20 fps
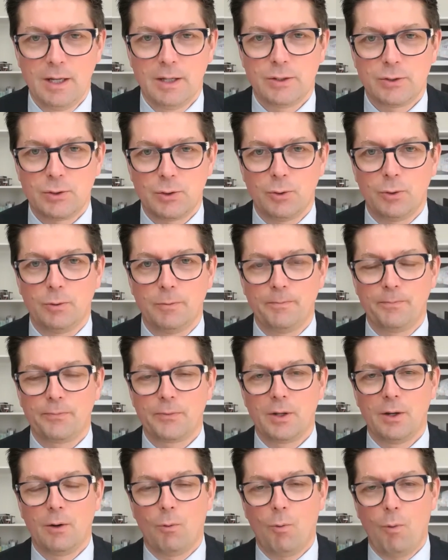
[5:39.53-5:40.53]
So,
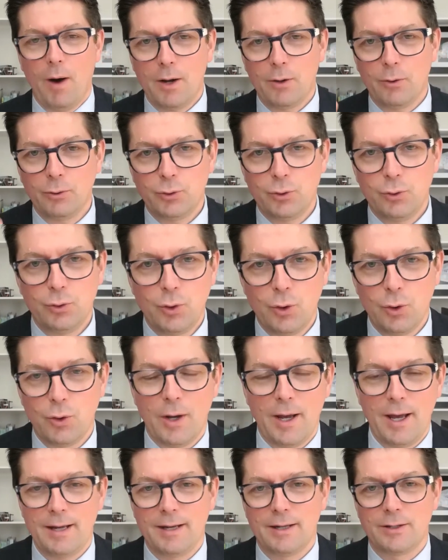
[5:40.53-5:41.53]
why don't you go
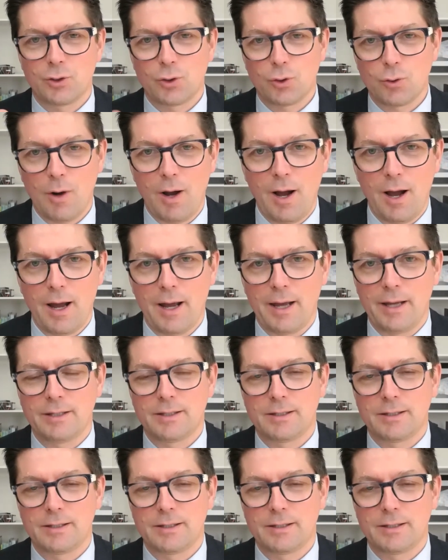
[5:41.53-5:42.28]
ahead and try